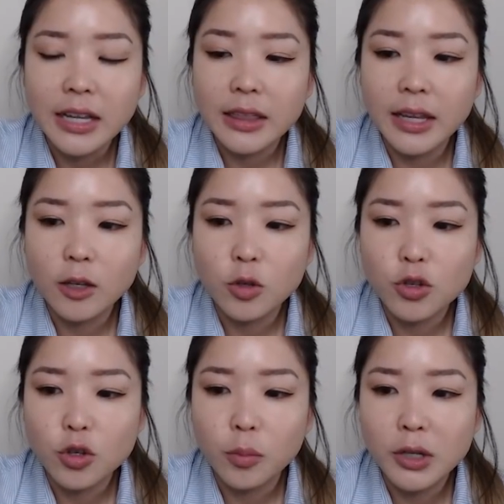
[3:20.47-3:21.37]
Thank you
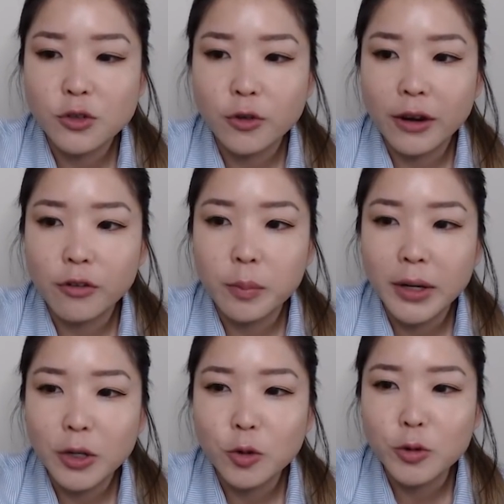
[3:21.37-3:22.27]
so much for
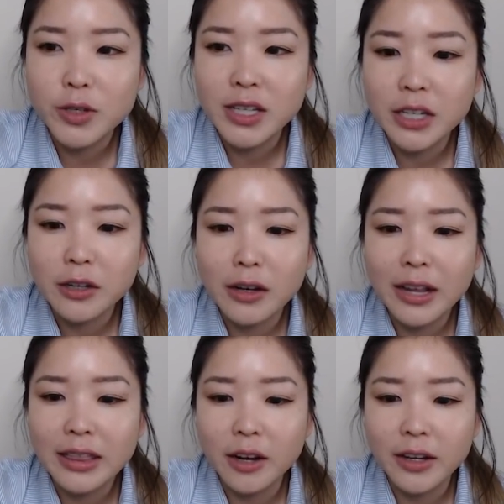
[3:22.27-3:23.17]
everybody who's here.
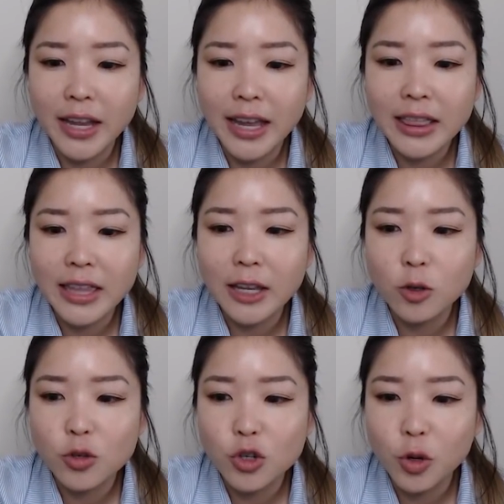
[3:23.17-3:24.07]
And again, thank you
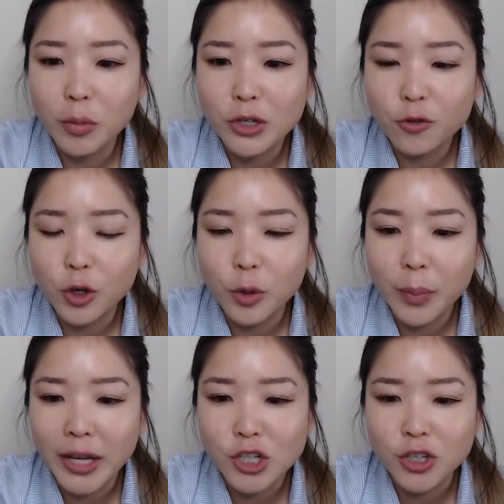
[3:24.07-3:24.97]
so much for your
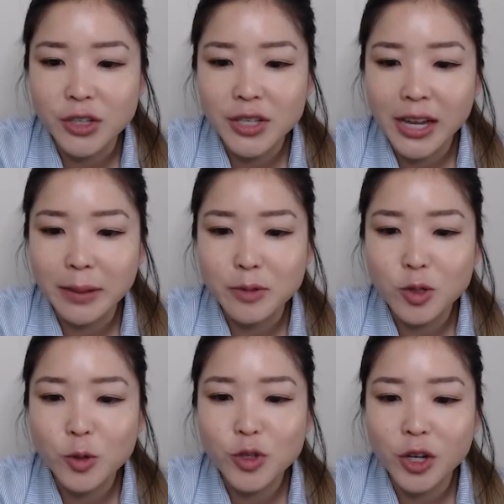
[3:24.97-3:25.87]
patience. I am
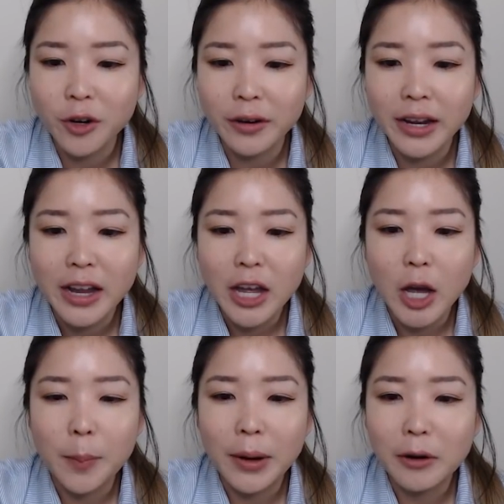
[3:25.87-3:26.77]
so sorry
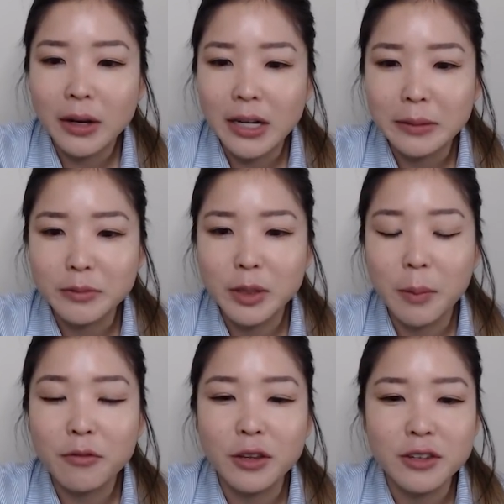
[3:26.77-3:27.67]
about some
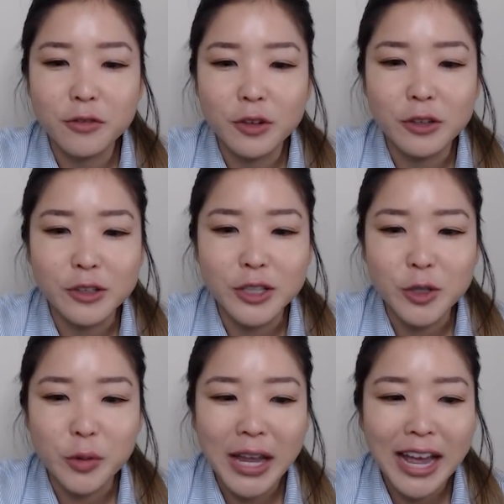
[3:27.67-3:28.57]
of the difficulties
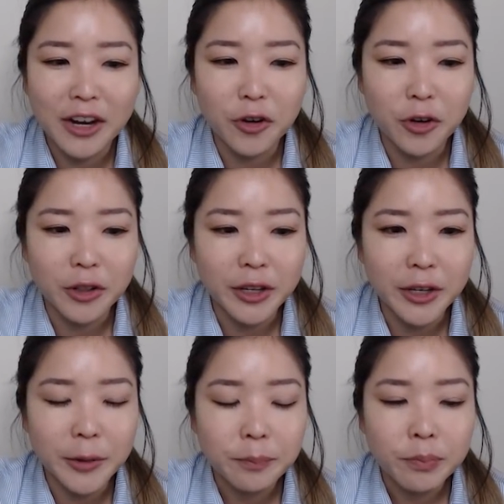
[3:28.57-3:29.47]
we had earlier.